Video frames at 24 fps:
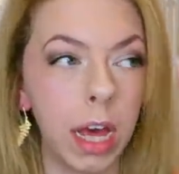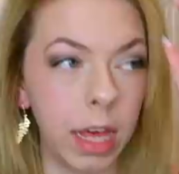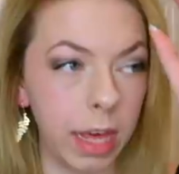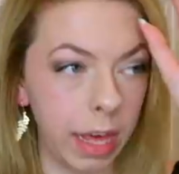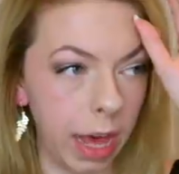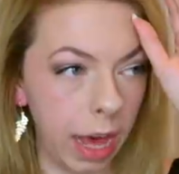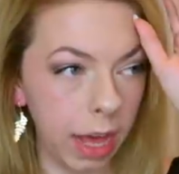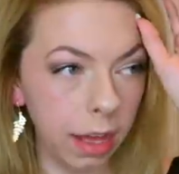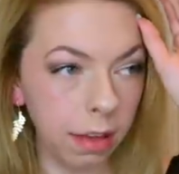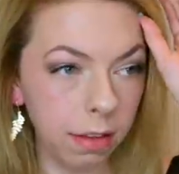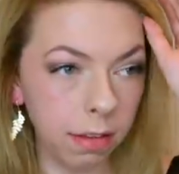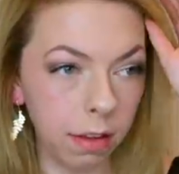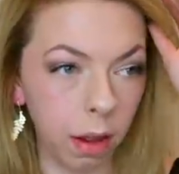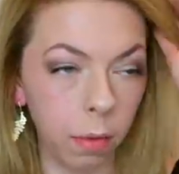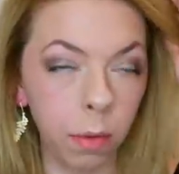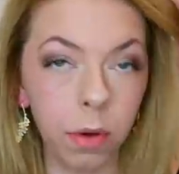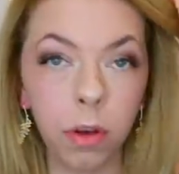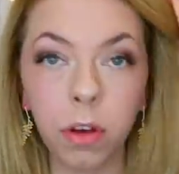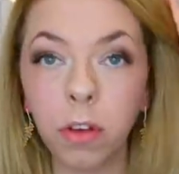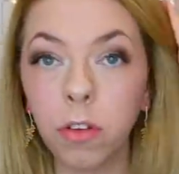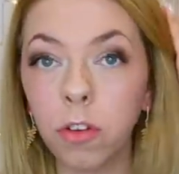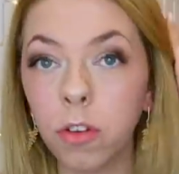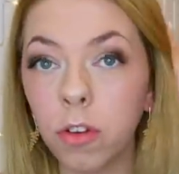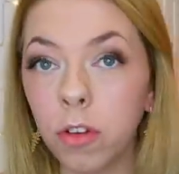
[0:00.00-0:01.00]
Yes, I
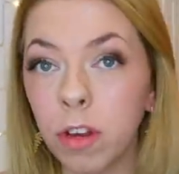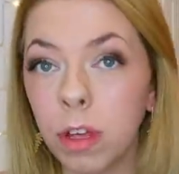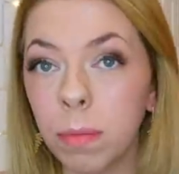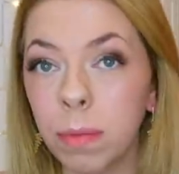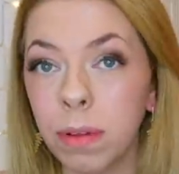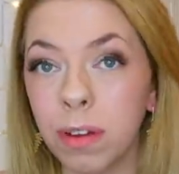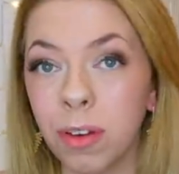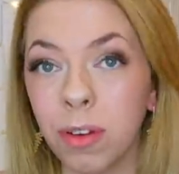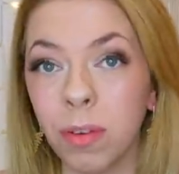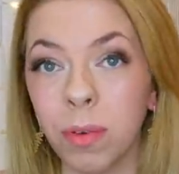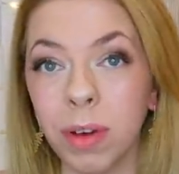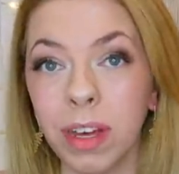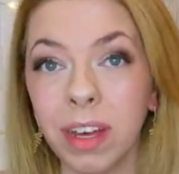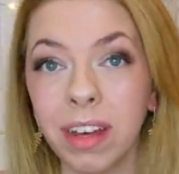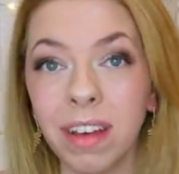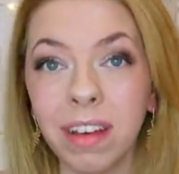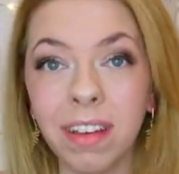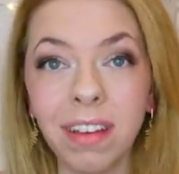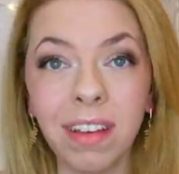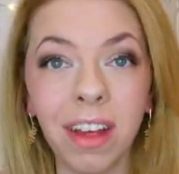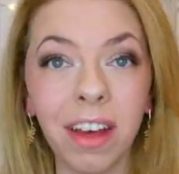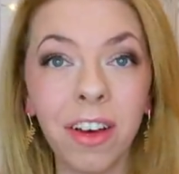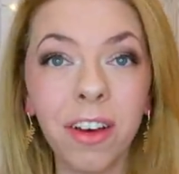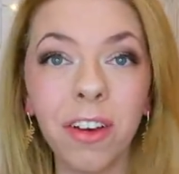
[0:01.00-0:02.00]
won't go too deep into it
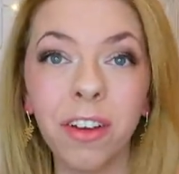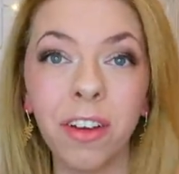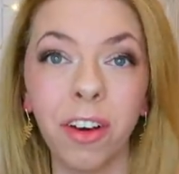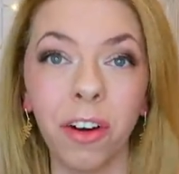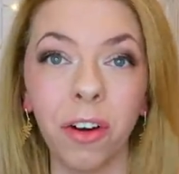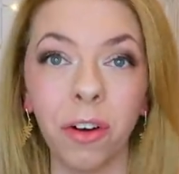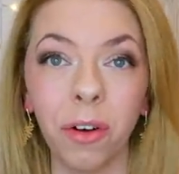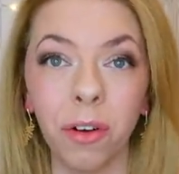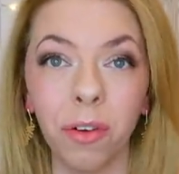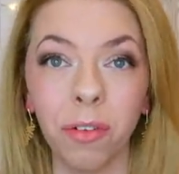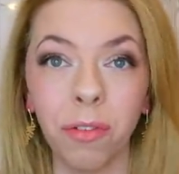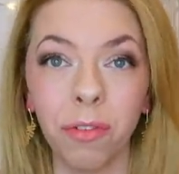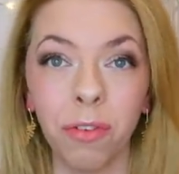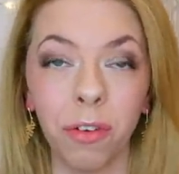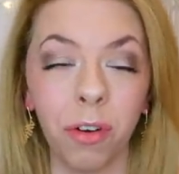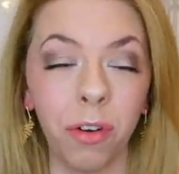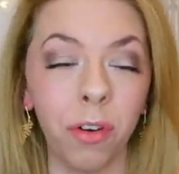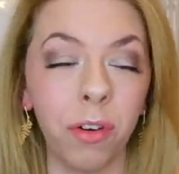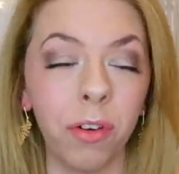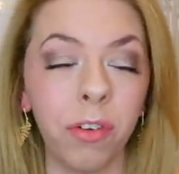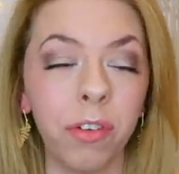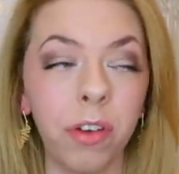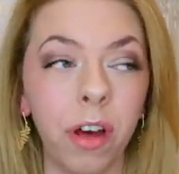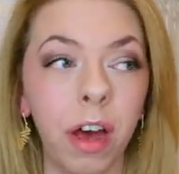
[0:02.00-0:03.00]
because I could go on for a
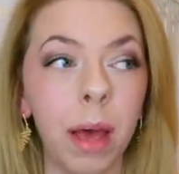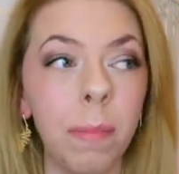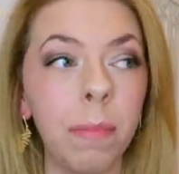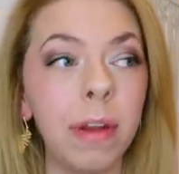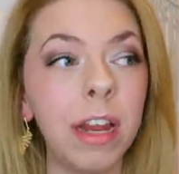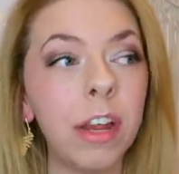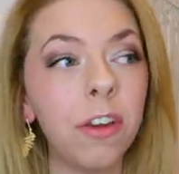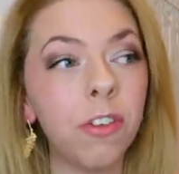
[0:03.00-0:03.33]
long time.